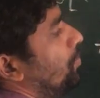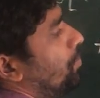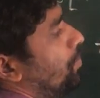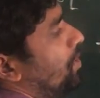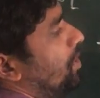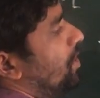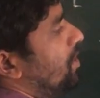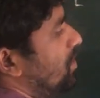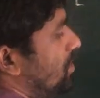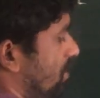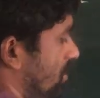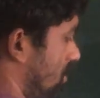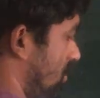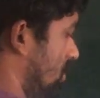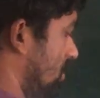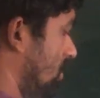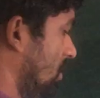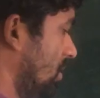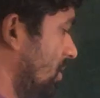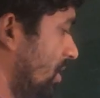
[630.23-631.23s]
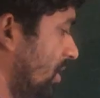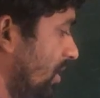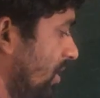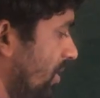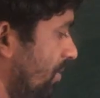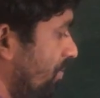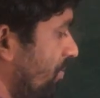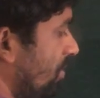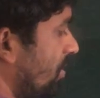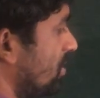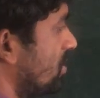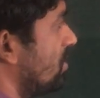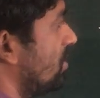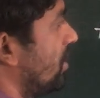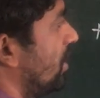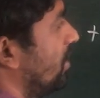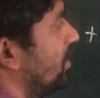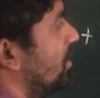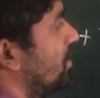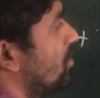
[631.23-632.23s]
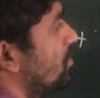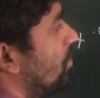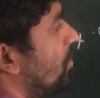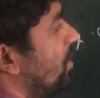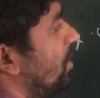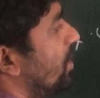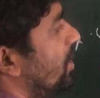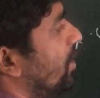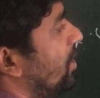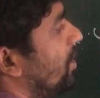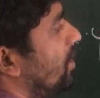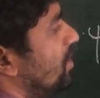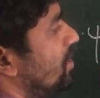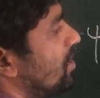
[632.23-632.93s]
plus, here first take this quantity